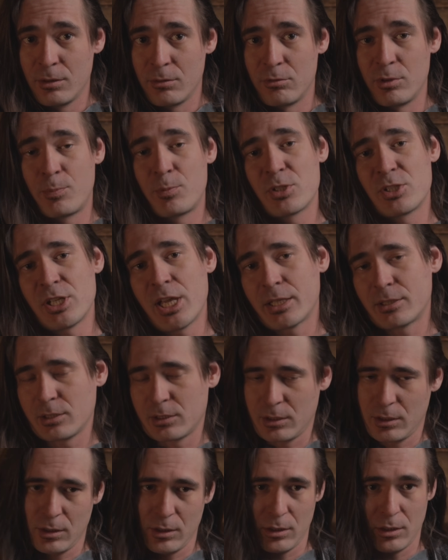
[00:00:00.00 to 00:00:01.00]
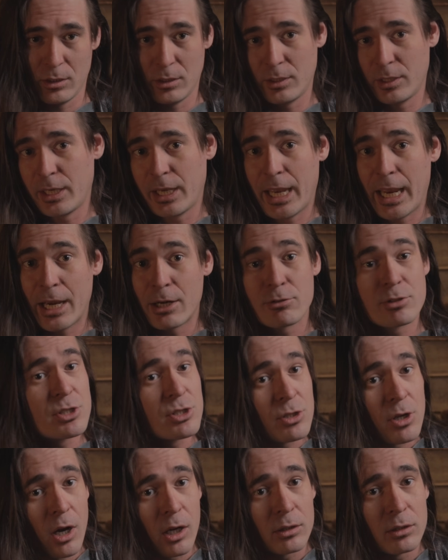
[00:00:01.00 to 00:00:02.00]
represented.
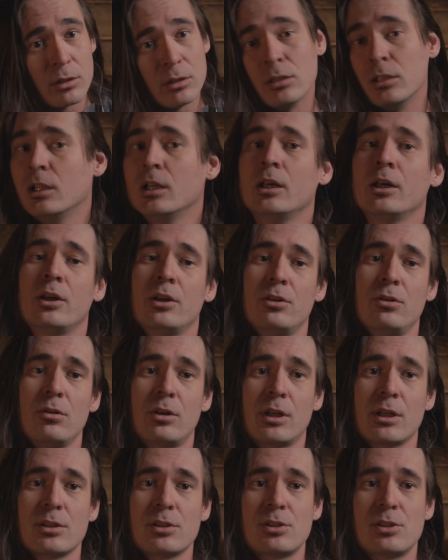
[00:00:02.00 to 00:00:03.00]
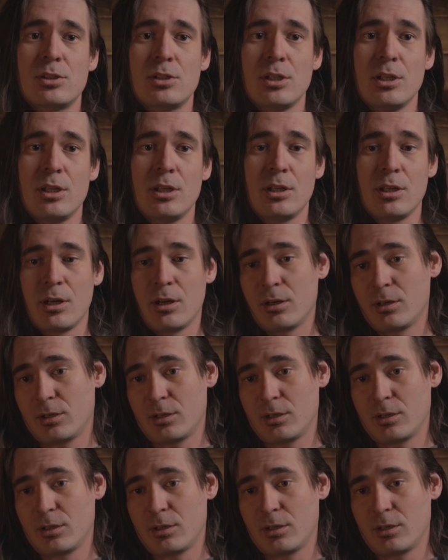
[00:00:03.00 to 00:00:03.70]
Aristotle, you can see